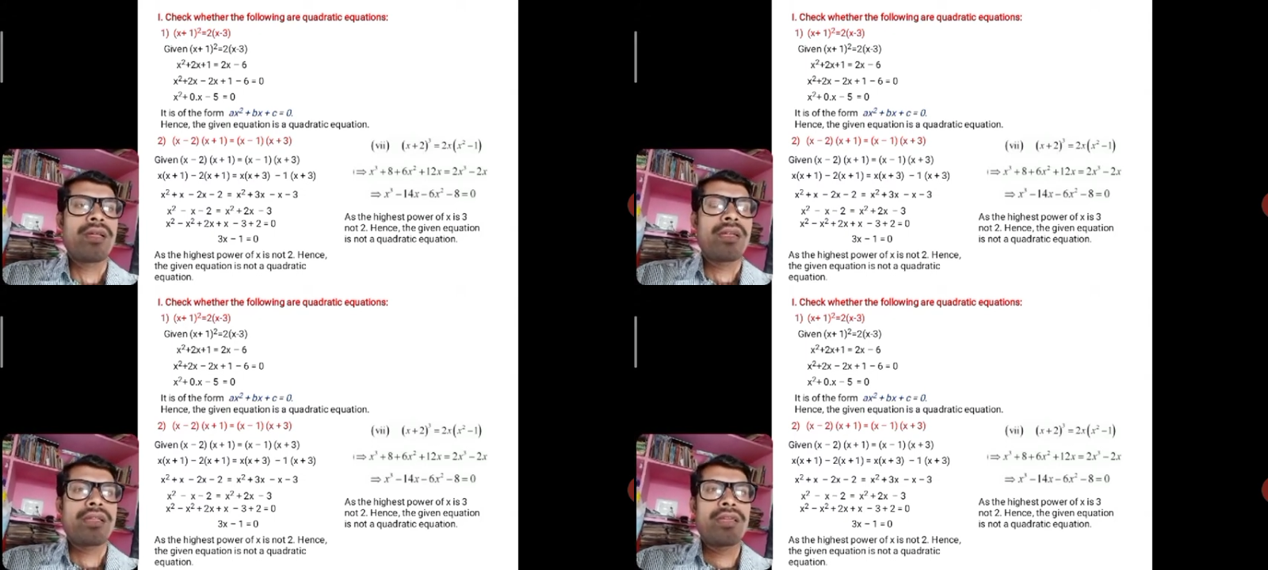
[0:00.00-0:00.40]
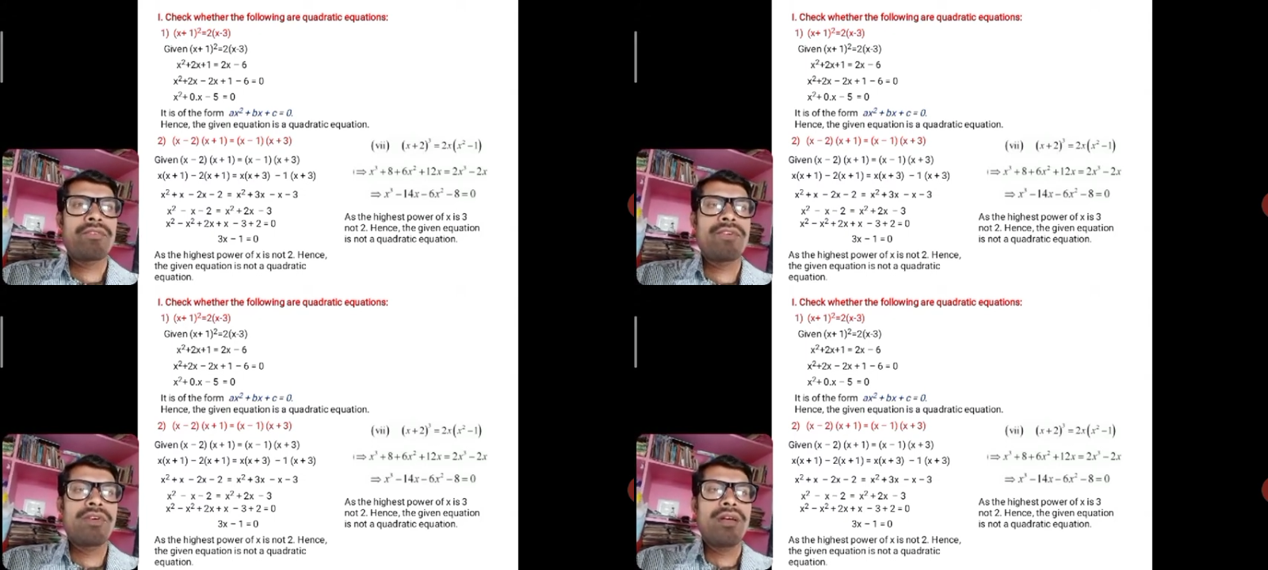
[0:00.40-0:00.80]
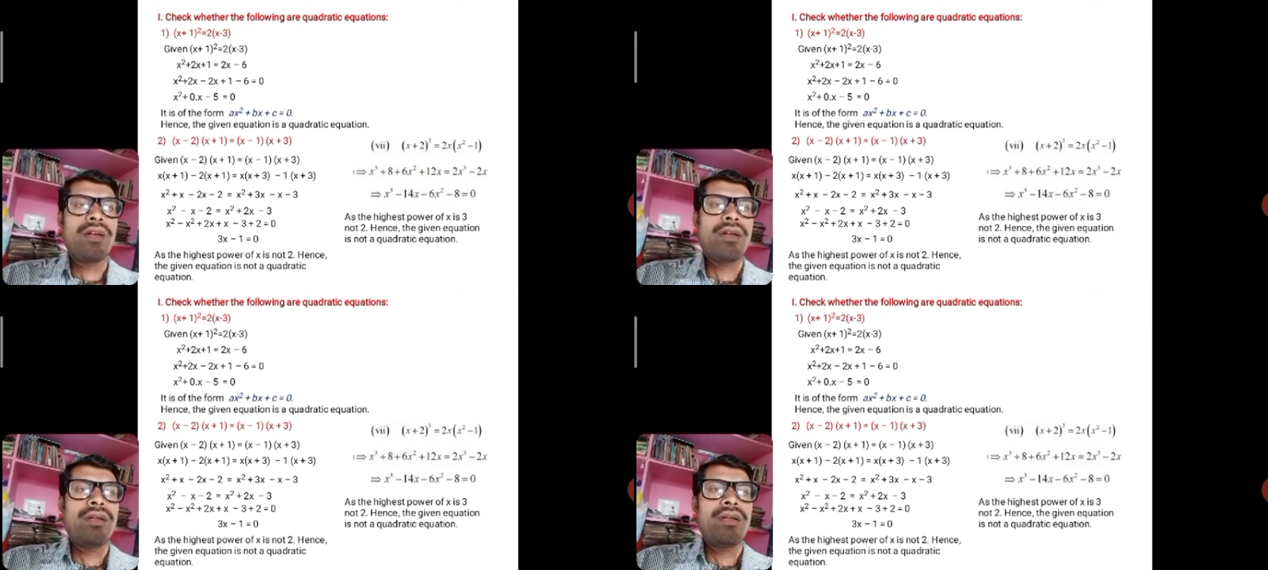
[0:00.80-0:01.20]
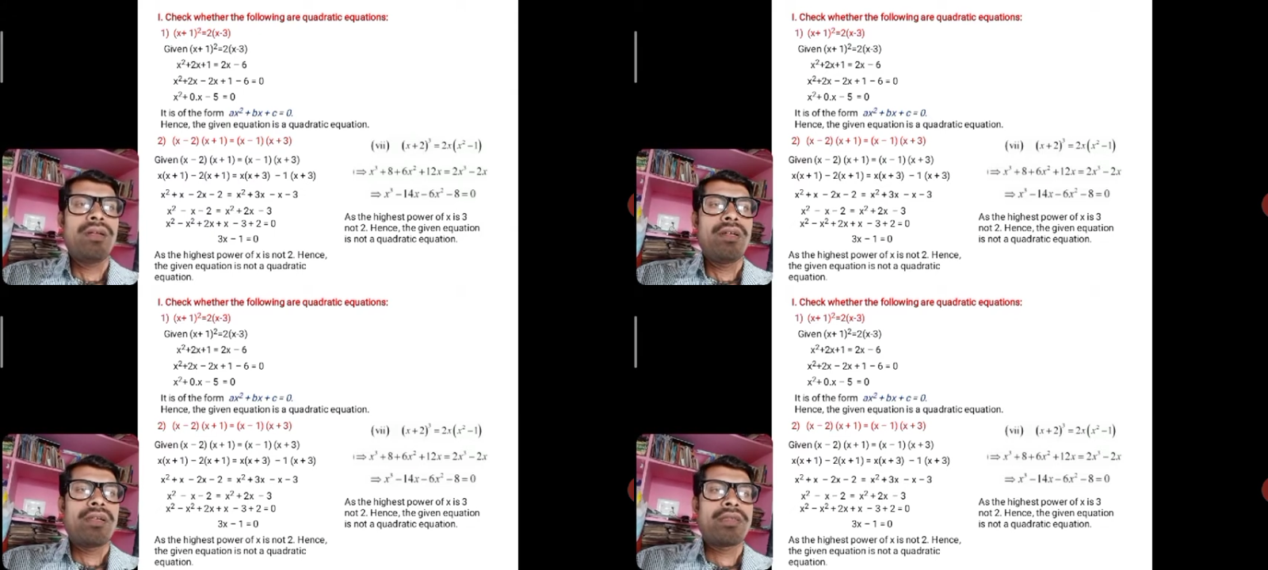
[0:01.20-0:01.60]
Therefore,
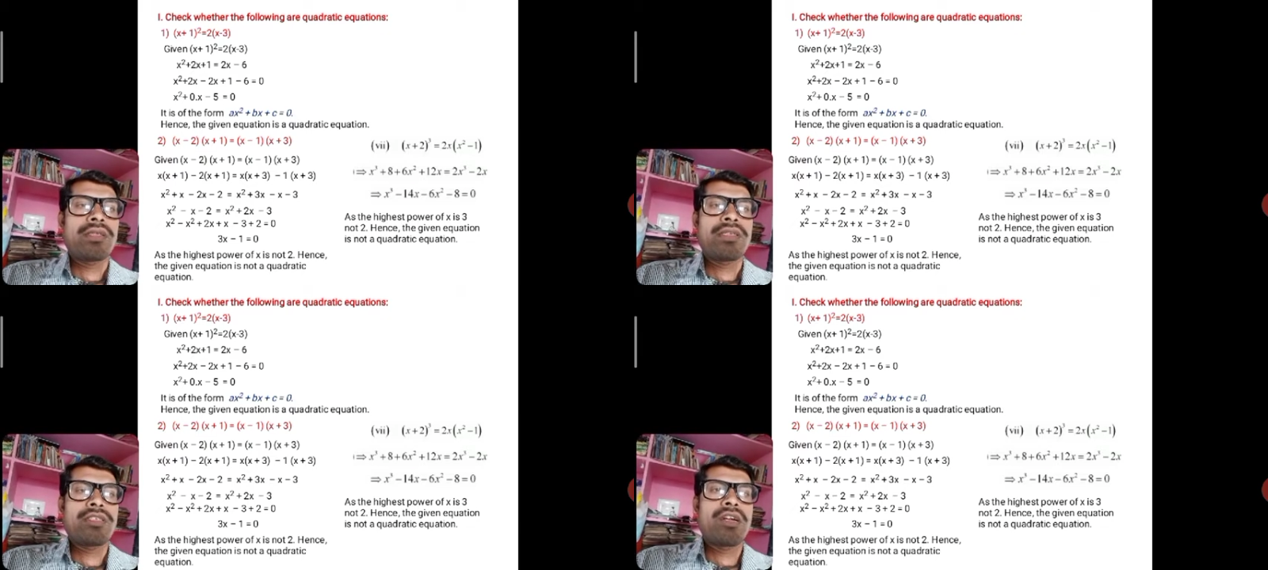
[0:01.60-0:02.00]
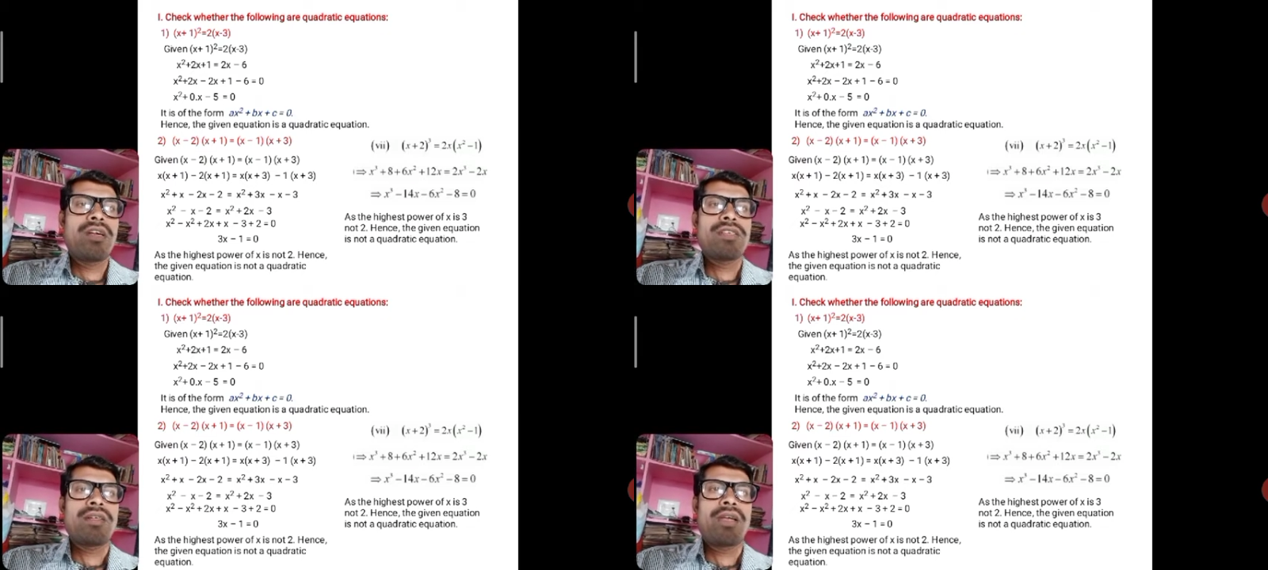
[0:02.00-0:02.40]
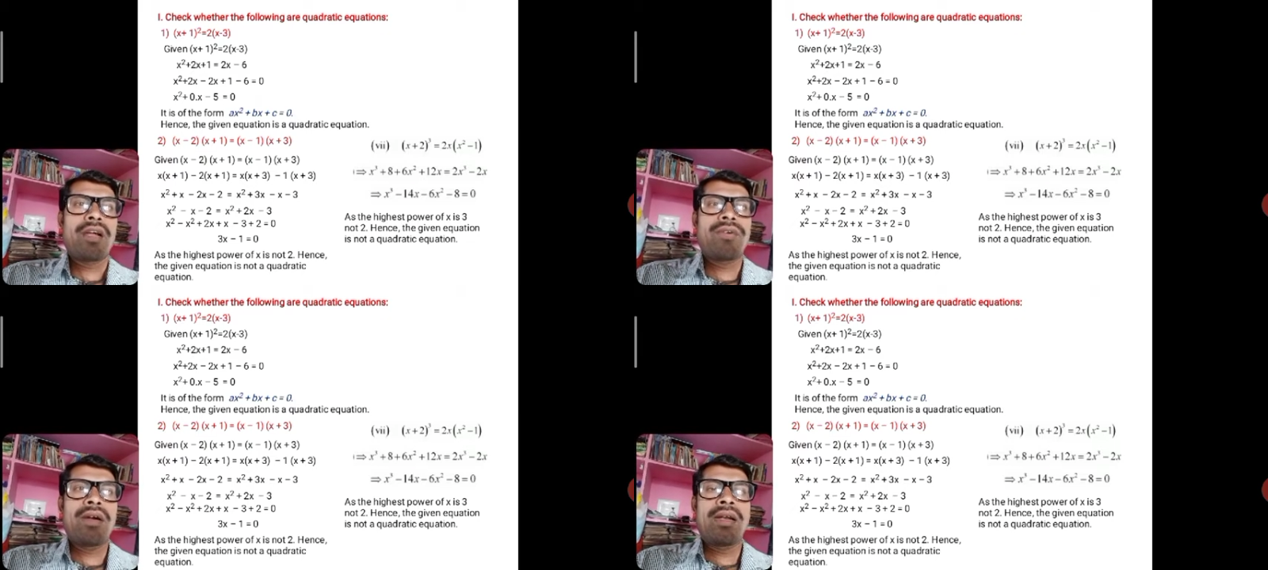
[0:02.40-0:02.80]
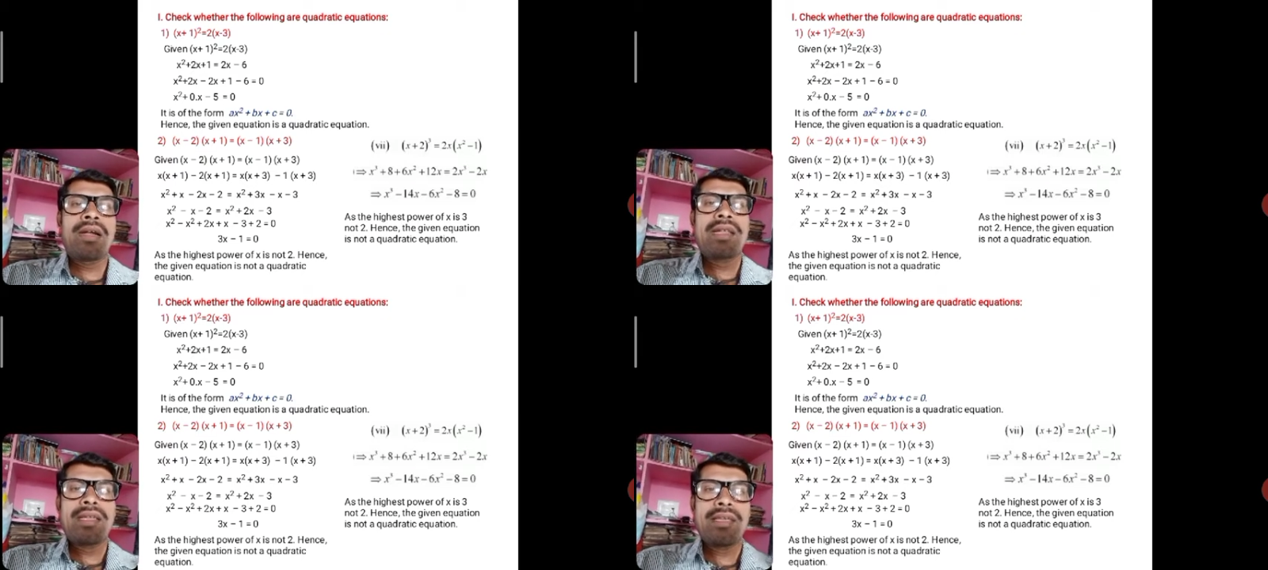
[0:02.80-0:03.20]
this is not a
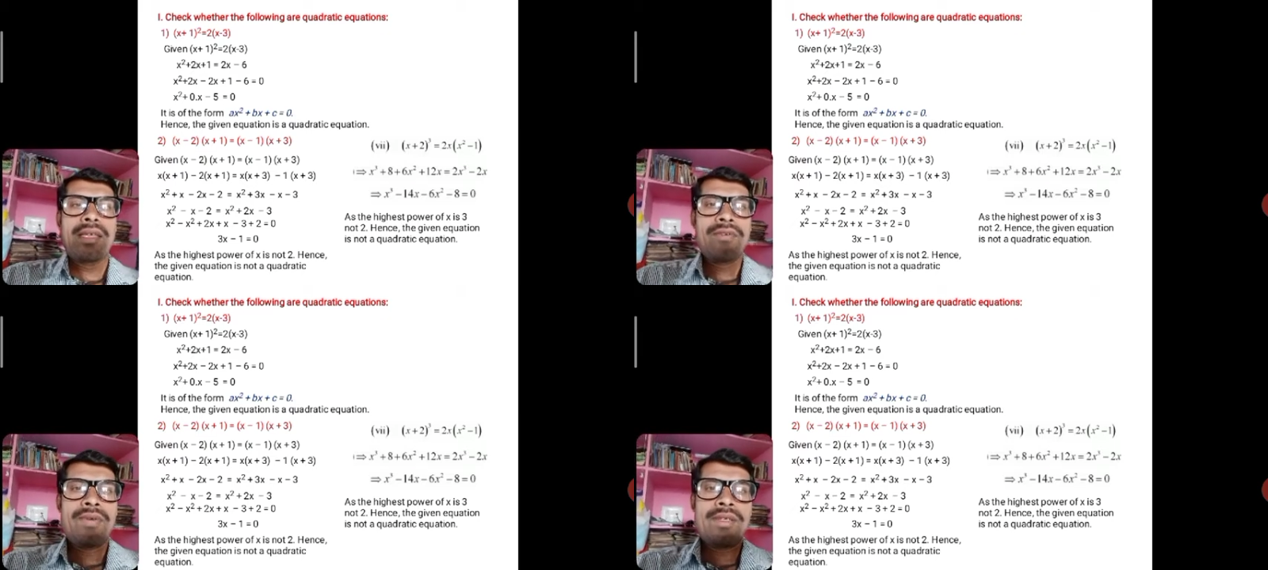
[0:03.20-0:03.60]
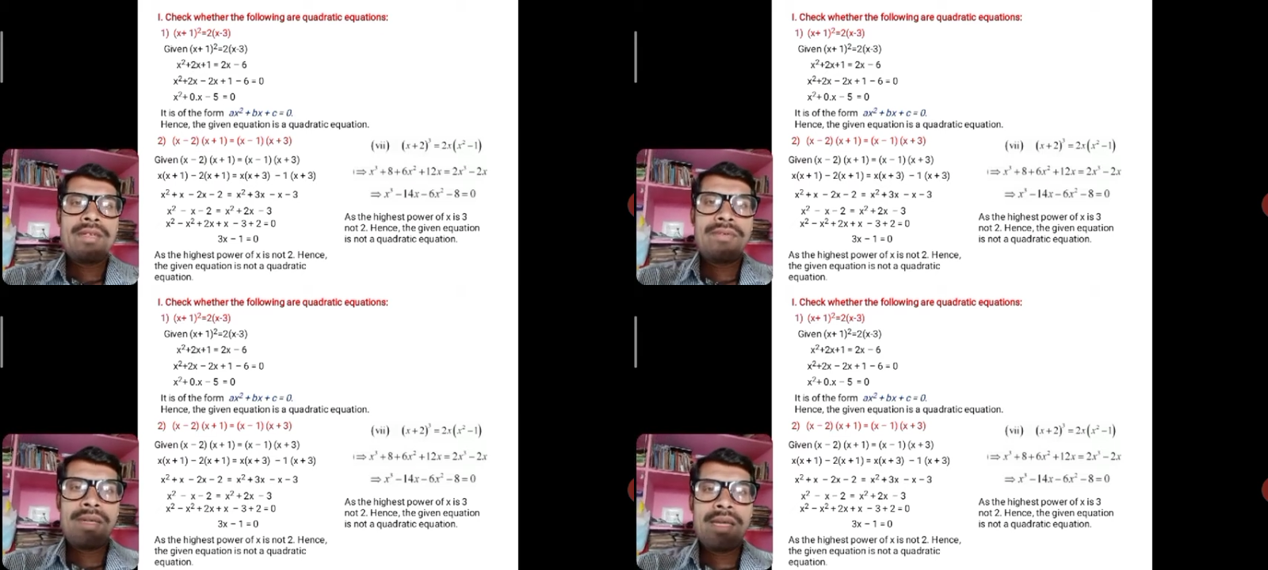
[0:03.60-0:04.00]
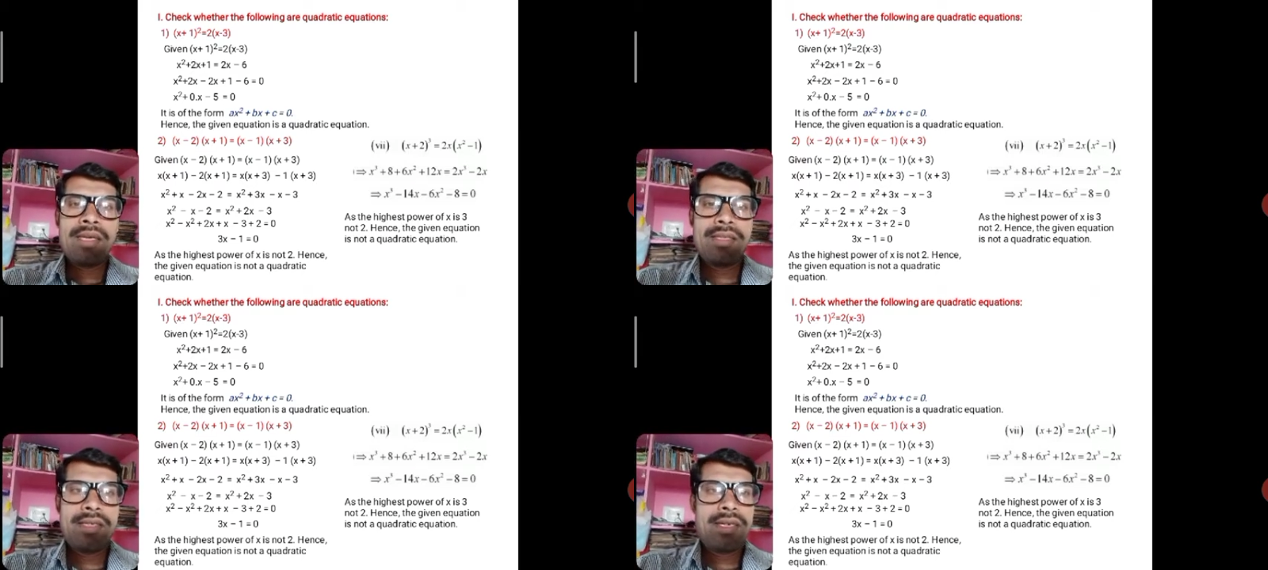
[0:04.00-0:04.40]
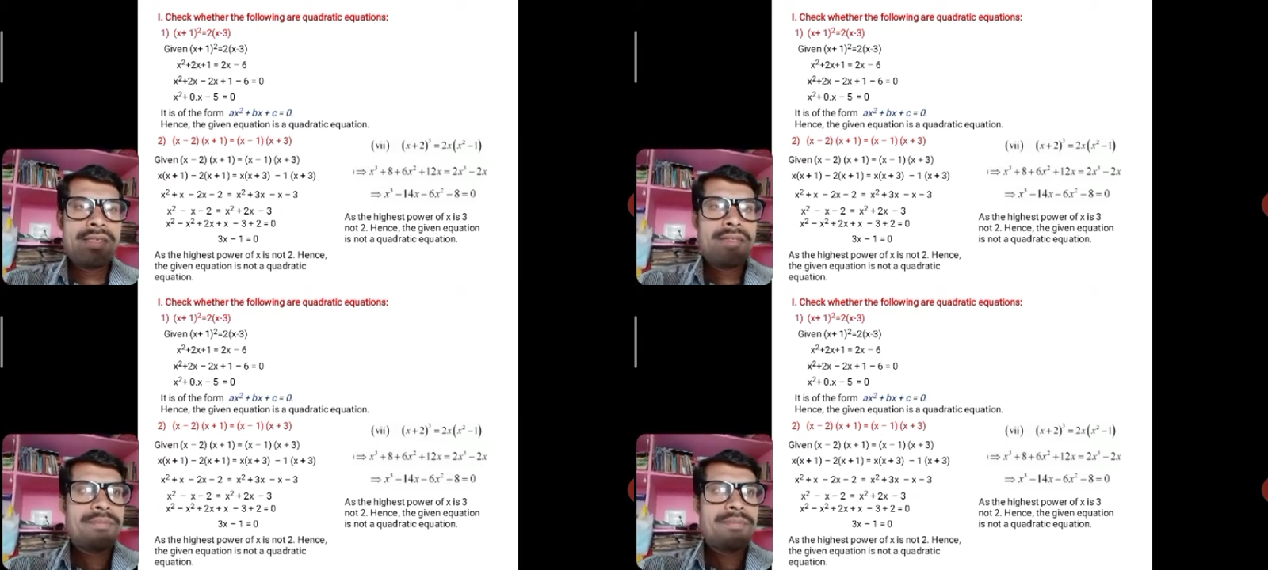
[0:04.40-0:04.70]
quadratic equation, we can judge.